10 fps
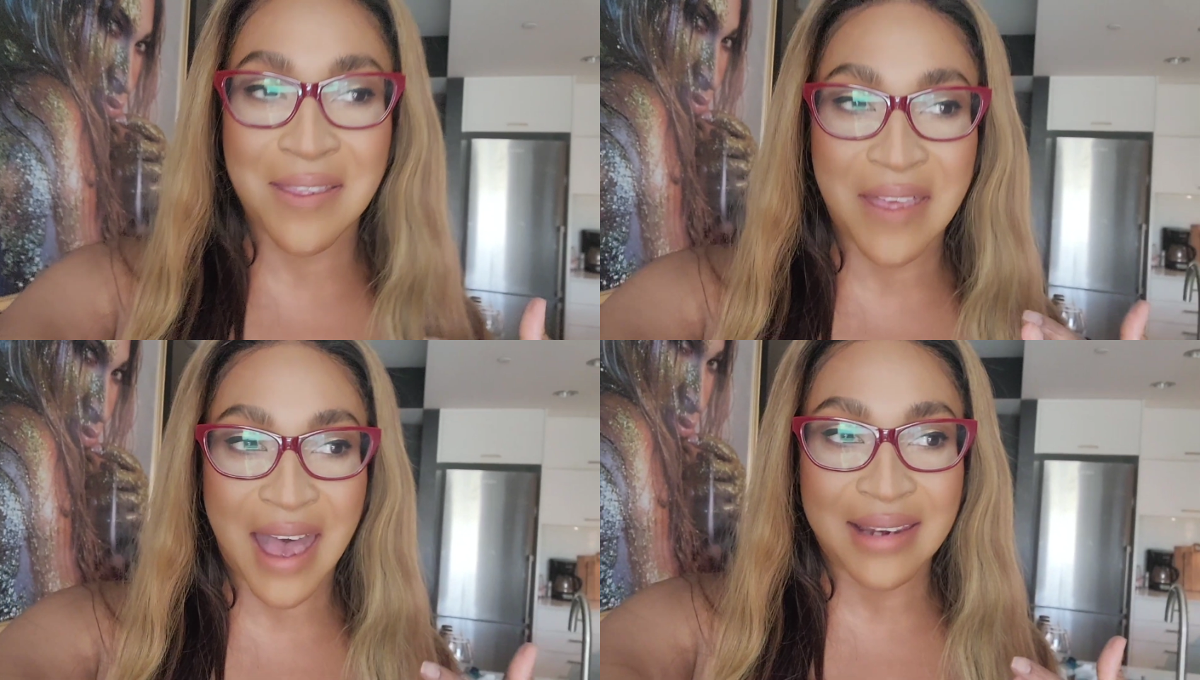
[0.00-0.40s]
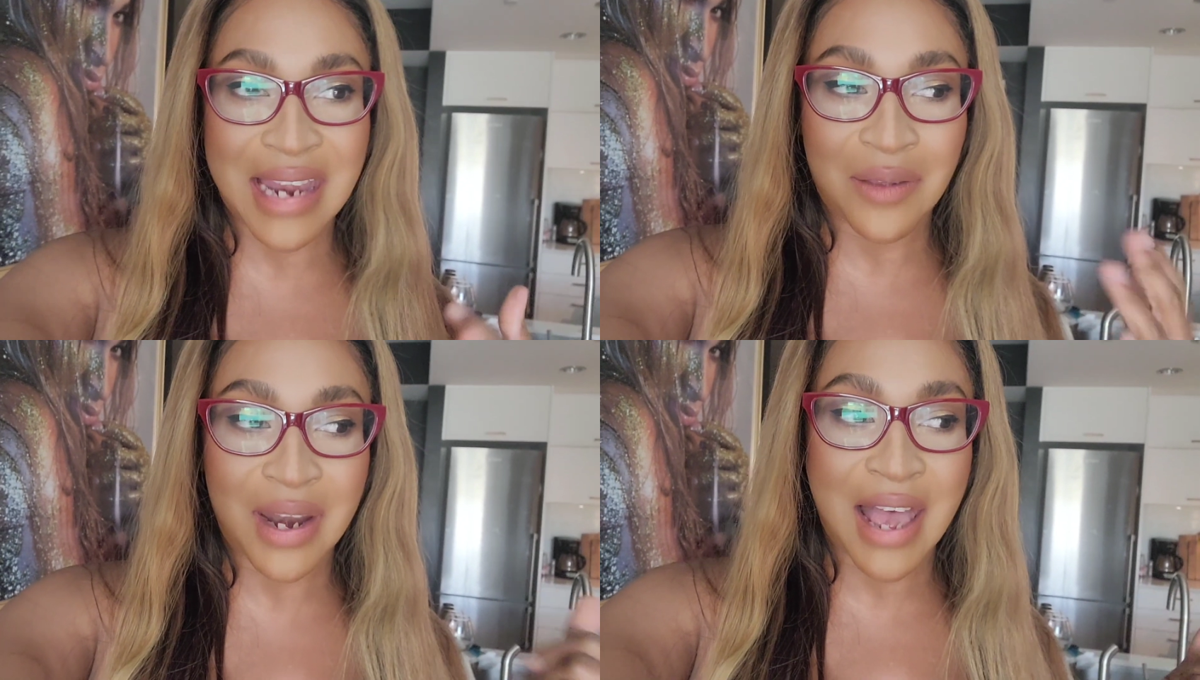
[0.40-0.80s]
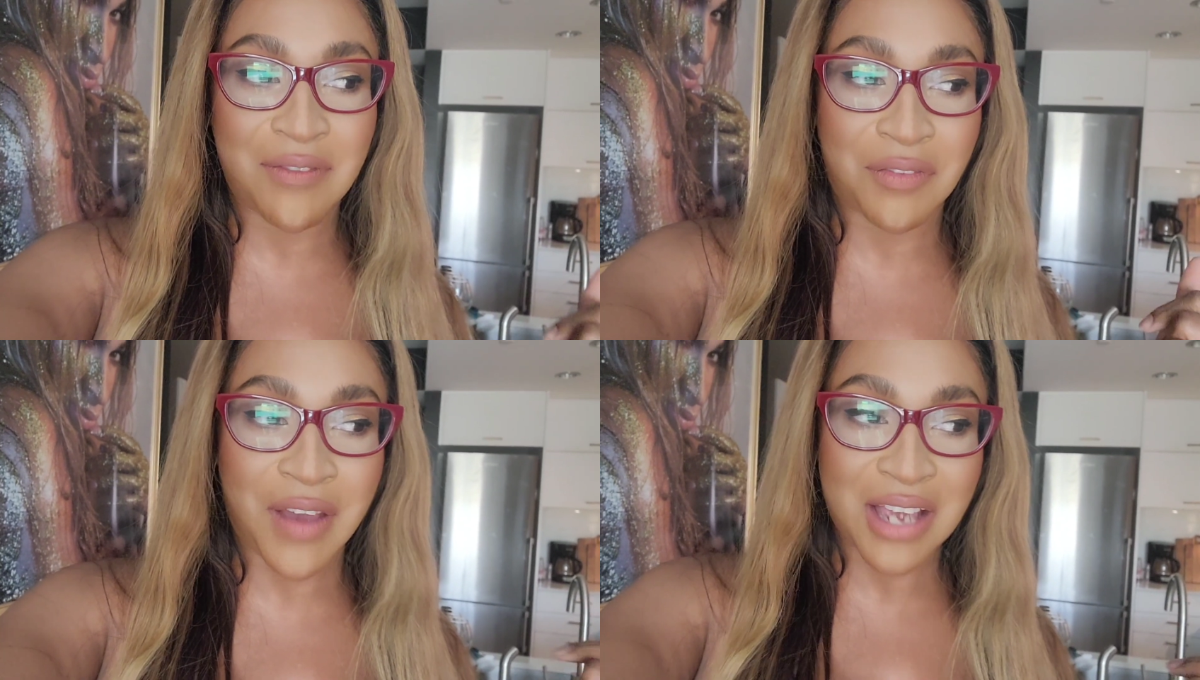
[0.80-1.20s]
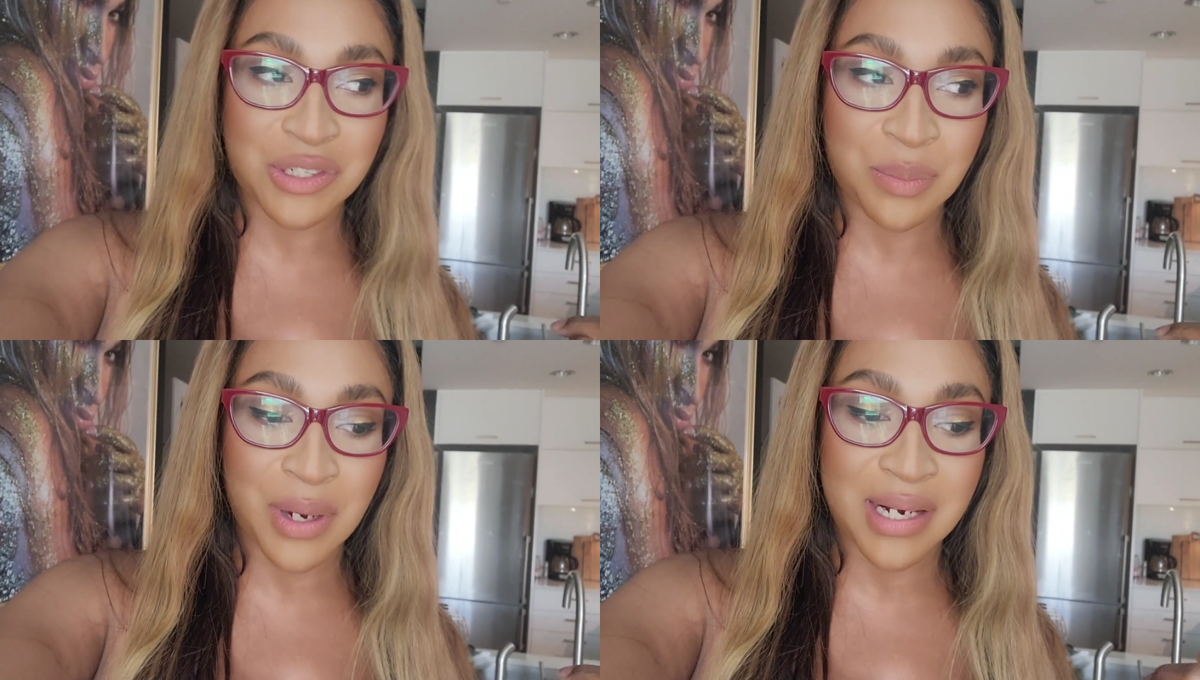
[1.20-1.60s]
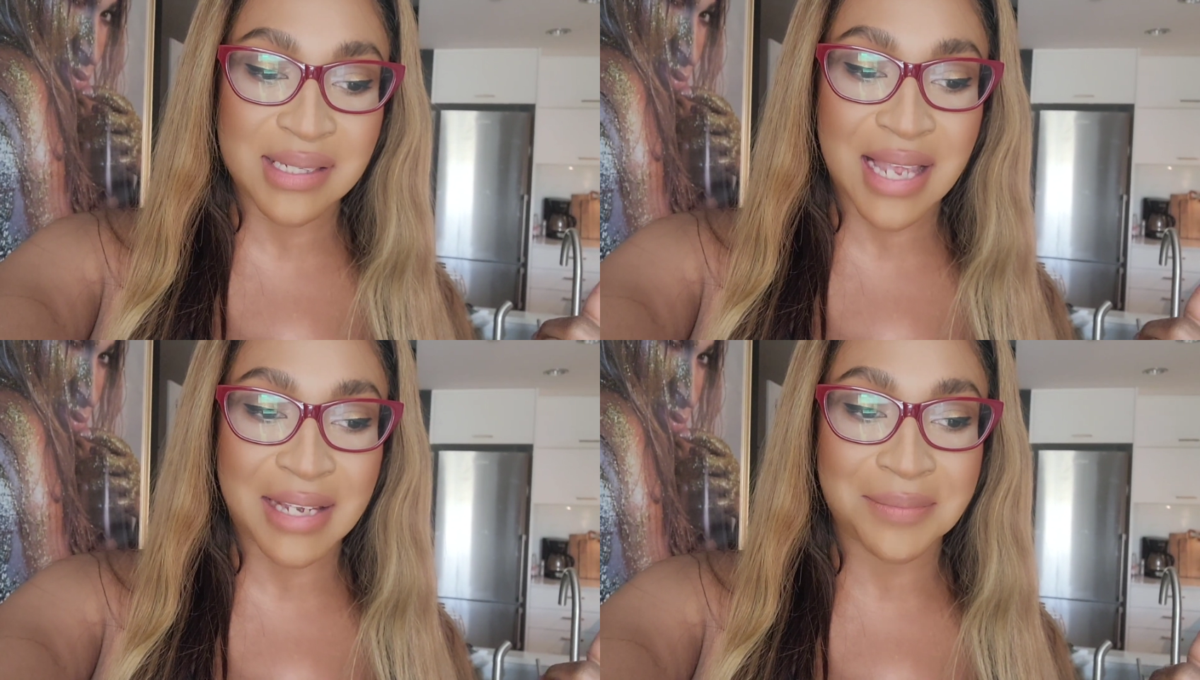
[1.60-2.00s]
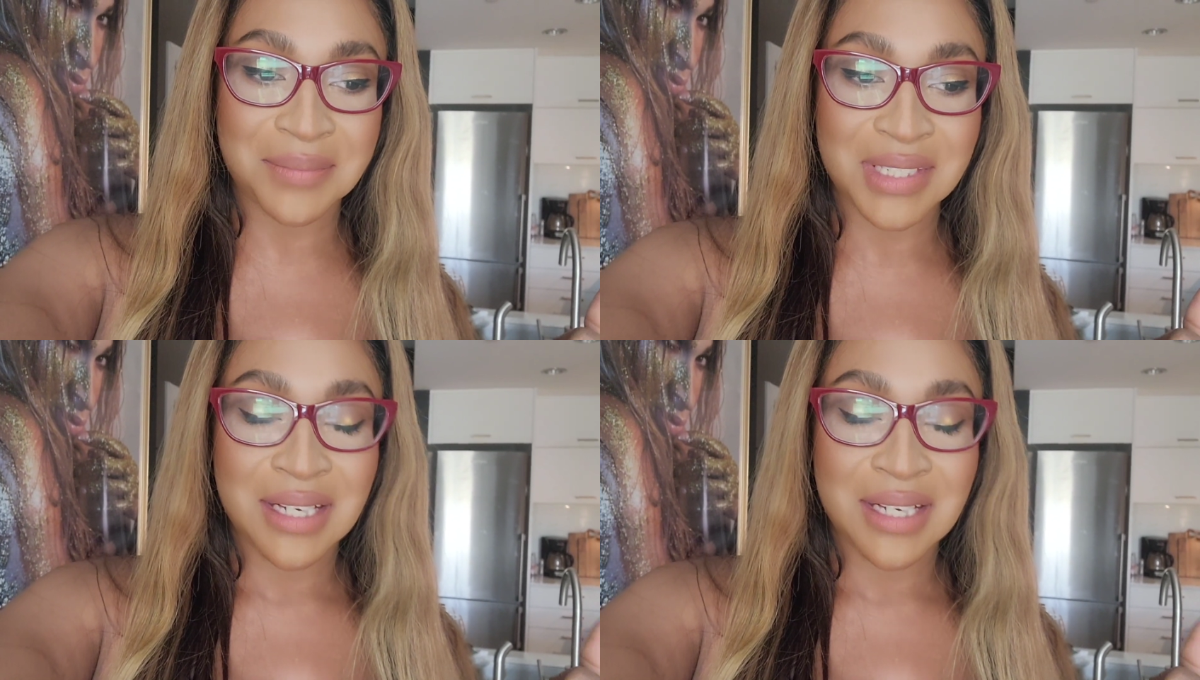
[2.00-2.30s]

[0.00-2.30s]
that now that I have a fashion brand, it's like,